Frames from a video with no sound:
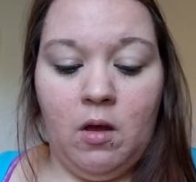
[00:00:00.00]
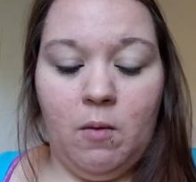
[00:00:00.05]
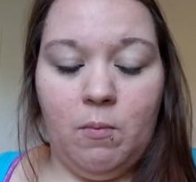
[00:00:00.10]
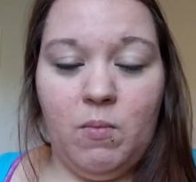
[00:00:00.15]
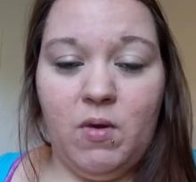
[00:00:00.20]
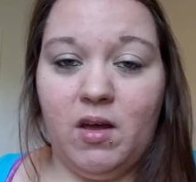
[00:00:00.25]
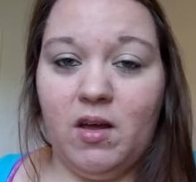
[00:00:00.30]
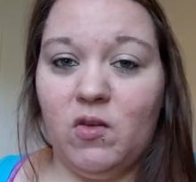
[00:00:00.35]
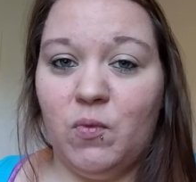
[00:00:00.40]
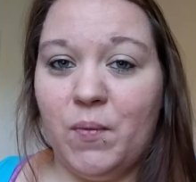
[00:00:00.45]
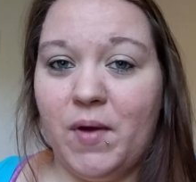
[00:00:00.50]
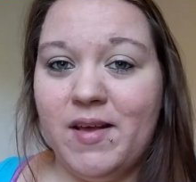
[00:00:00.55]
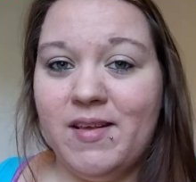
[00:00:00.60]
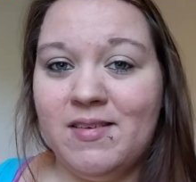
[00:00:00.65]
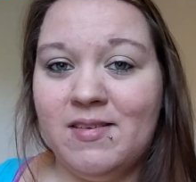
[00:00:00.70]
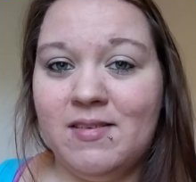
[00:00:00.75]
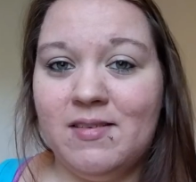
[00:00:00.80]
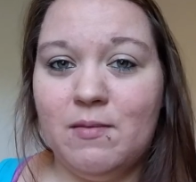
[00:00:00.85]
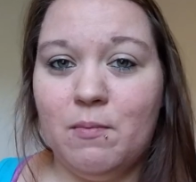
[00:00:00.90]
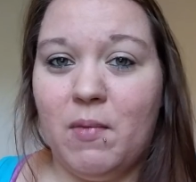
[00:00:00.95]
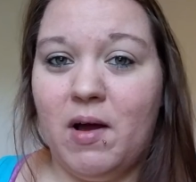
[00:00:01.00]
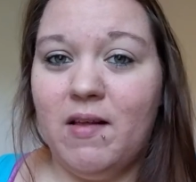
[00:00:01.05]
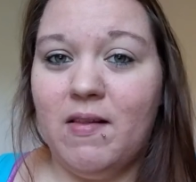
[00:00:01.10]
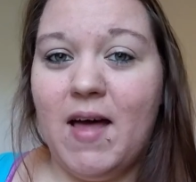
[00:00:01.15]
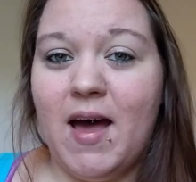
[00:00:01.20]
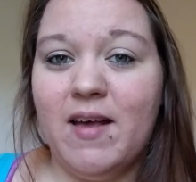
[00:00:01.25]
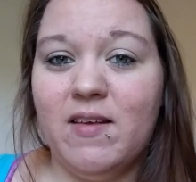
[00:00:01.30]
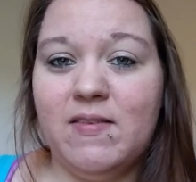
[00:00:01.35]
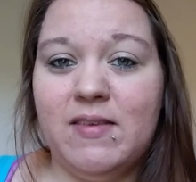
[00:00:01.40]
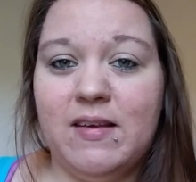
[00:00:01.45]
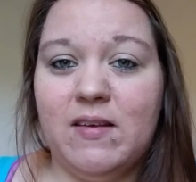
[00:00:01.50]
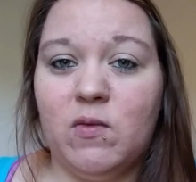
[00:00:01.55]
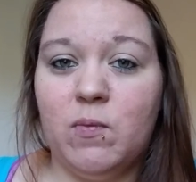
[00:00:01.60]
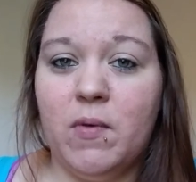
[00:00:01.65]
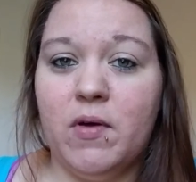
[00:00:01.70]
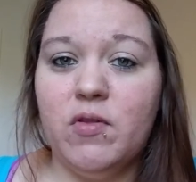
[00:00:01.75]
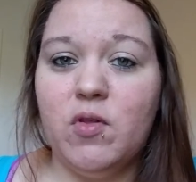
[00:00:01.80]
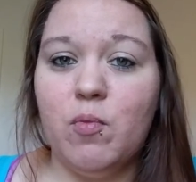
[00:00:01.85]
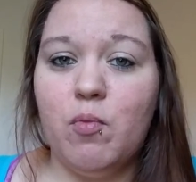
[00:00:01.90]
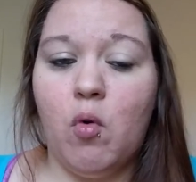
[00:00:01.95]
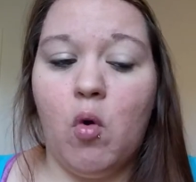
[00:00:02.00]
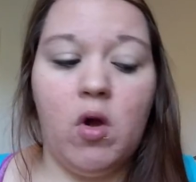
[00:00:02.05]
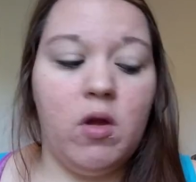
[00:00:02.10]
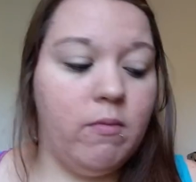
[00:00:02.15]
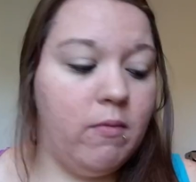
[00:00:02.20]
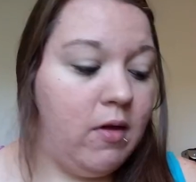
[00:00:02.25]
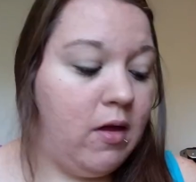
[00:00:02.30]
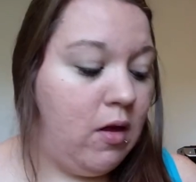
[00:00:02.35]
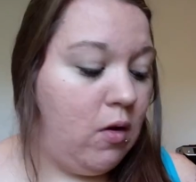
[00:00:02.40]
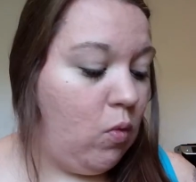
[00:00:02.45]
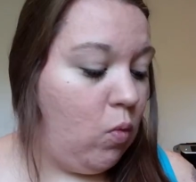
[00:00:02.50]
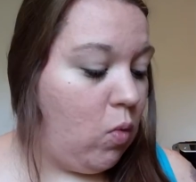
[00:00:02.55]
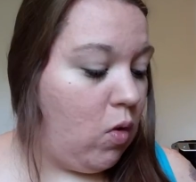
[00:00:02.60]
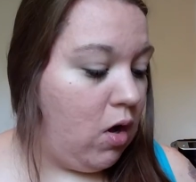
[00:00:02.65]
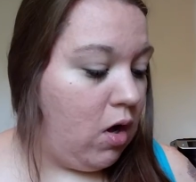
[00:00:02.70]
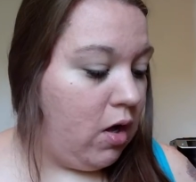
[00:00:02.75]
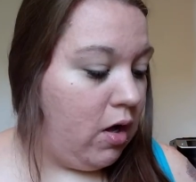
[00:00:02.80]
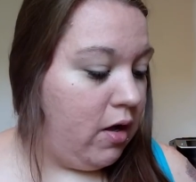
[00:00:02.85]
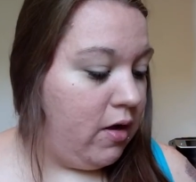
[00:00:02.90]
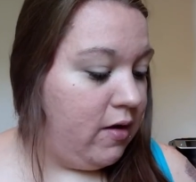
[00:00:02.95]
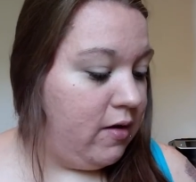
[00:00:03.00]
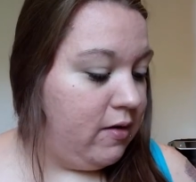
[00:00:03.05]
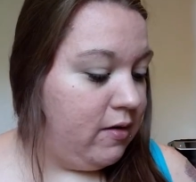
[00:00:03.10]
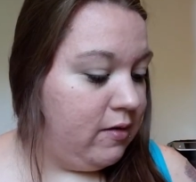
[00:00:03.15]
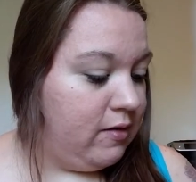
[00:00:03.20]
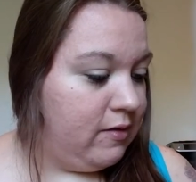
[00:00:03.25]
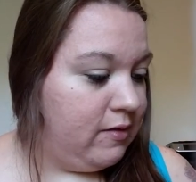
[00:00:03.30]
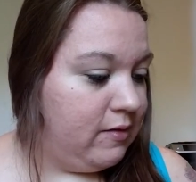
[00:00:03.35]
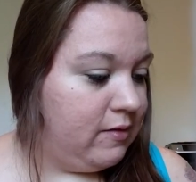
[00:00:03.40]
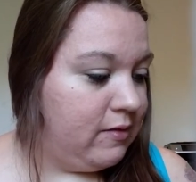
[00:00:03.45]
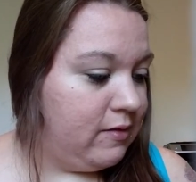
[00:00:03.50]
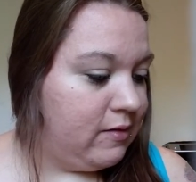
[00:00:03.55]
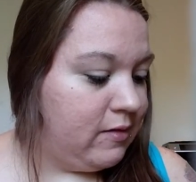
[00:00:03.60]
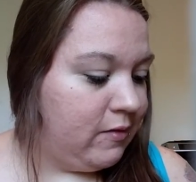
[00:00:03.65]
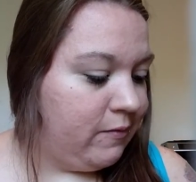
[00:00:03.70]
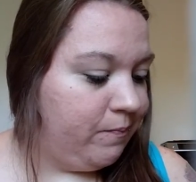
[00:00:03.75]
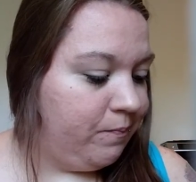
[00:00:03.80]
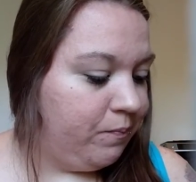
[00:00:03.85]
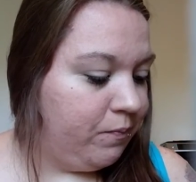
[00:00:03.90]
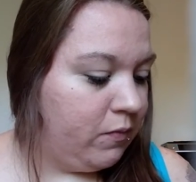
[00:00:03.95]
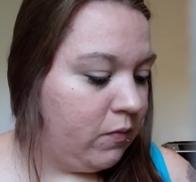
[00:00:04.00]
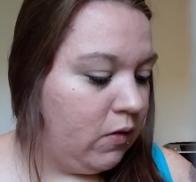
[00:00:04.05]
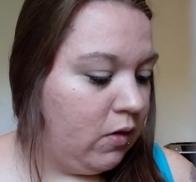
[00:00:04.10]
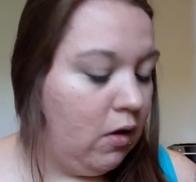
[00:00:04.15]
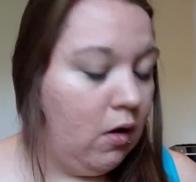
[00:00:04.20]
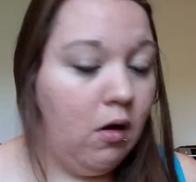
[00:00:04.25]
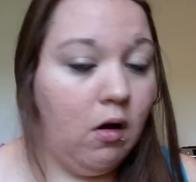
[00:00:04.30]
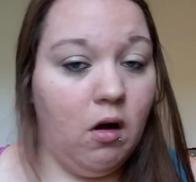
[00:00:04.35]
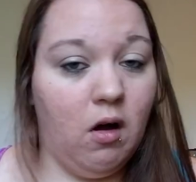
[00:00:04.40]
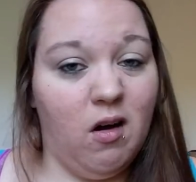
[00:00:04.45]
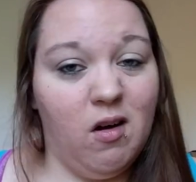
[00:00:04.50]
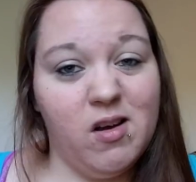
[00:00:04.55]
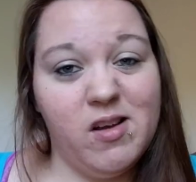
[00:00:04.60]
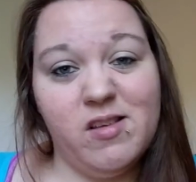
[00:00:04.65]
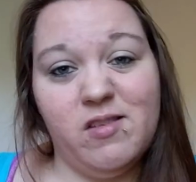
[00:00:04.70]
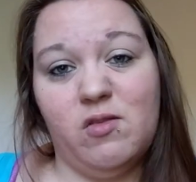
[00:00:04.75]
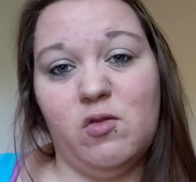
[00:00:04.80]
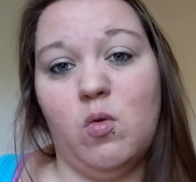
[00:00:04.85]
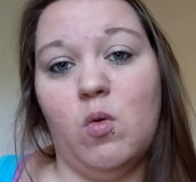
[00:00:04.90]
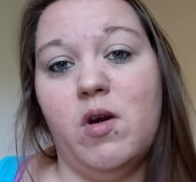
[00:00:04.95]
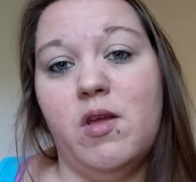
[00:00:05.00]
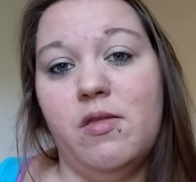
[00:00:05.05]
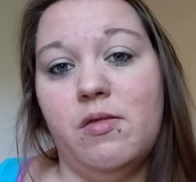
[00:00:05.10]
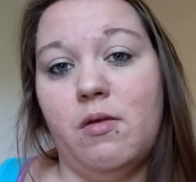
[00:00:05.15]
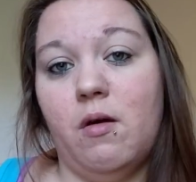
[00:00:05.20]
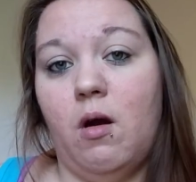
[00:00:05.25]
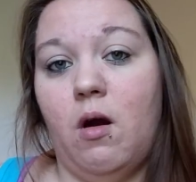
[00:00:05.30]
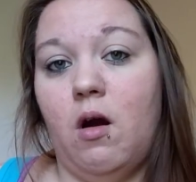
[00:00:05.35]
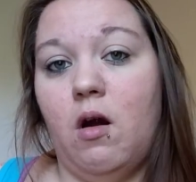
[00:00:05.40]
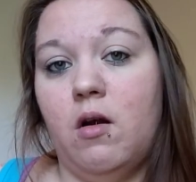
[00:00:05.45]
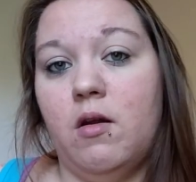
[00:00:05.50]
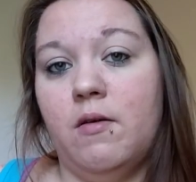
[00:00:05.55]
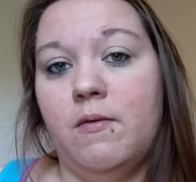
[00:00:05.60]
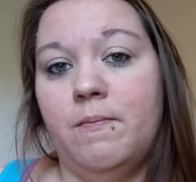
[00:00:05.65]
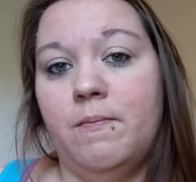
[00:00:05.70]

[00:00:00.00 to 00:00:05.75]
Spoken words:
Because my last 6-month appointment was August 23rd.